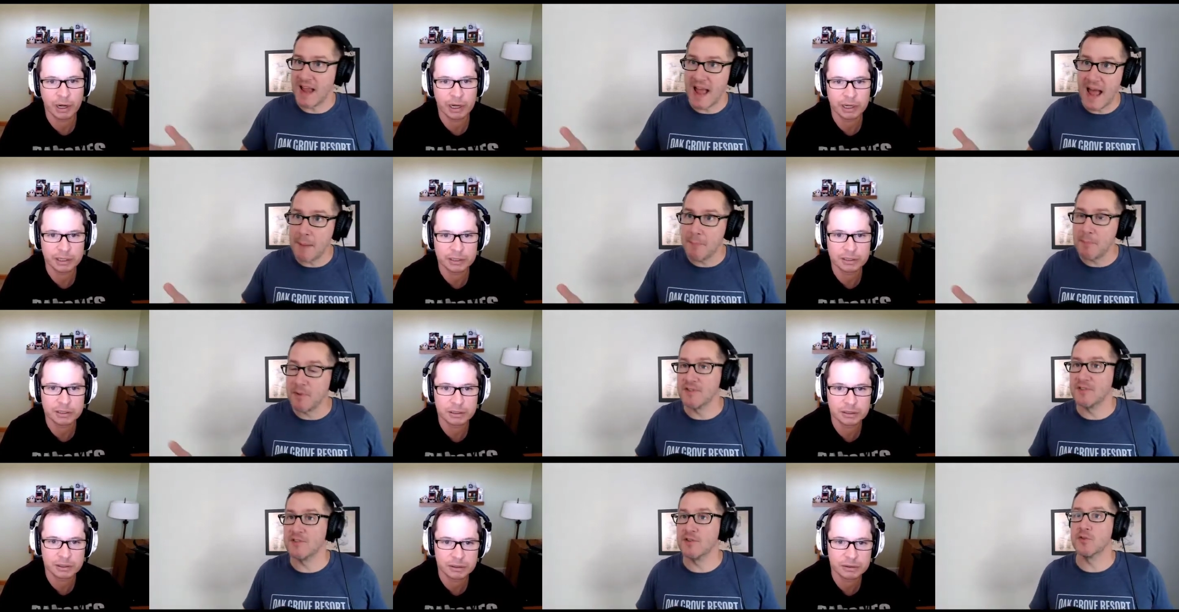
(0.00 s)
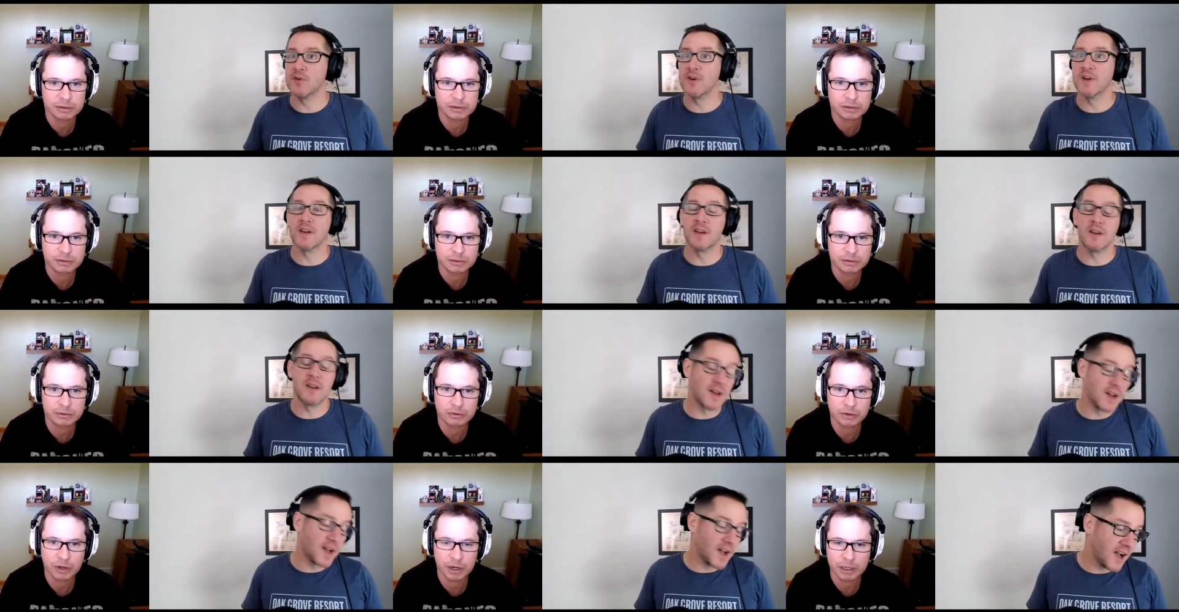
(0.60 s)
Speaker 1: happens to it,
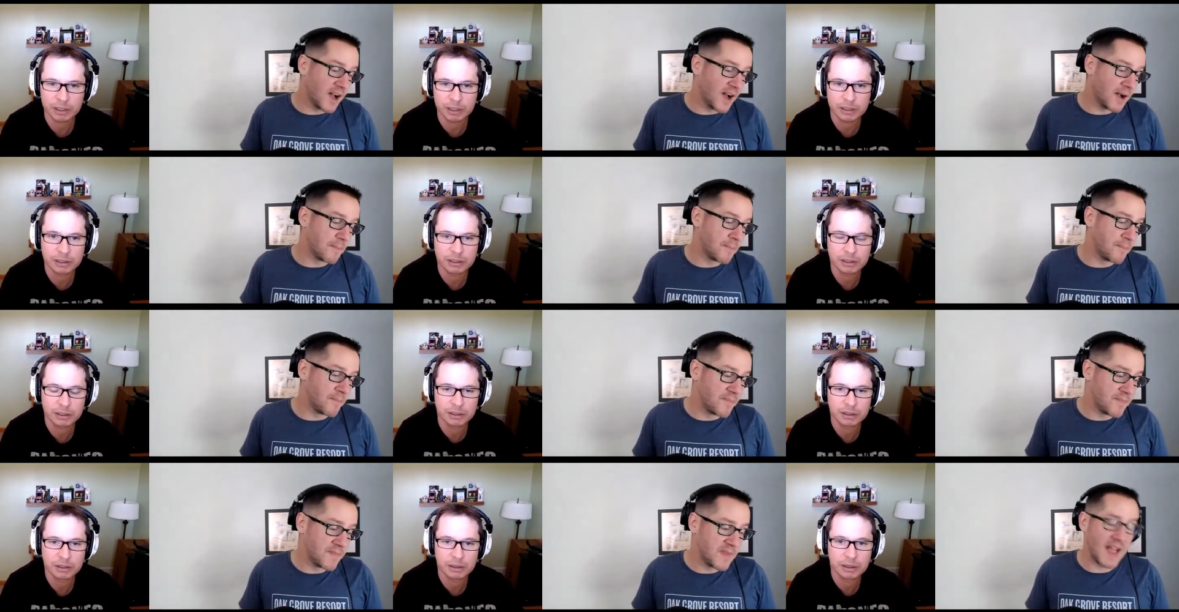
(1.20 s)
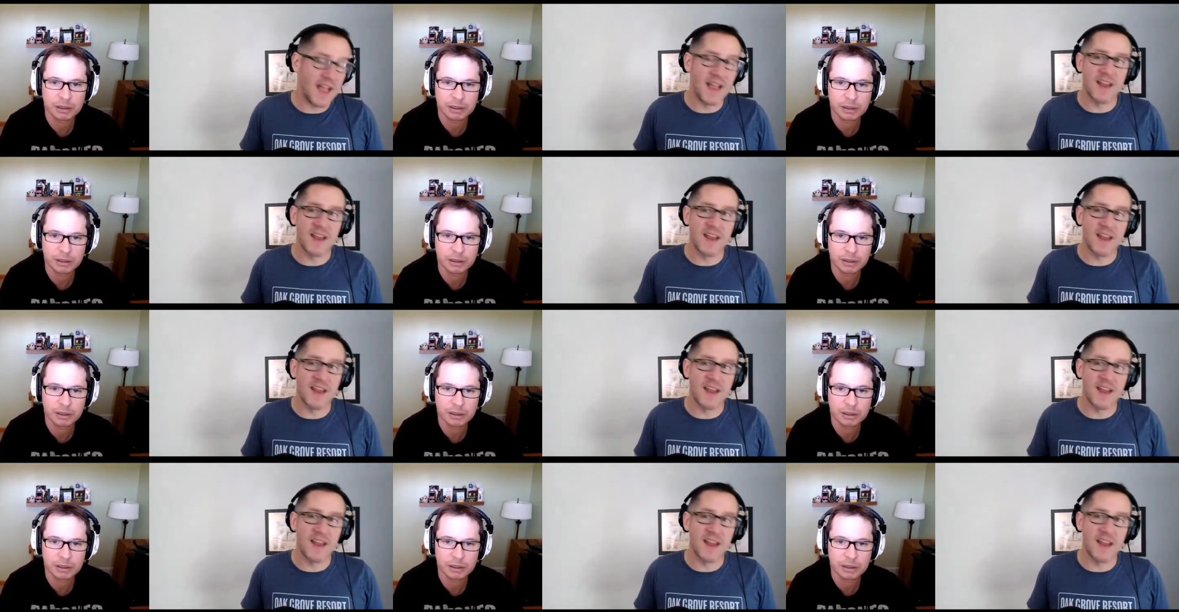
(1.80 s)
right? Um, yeah,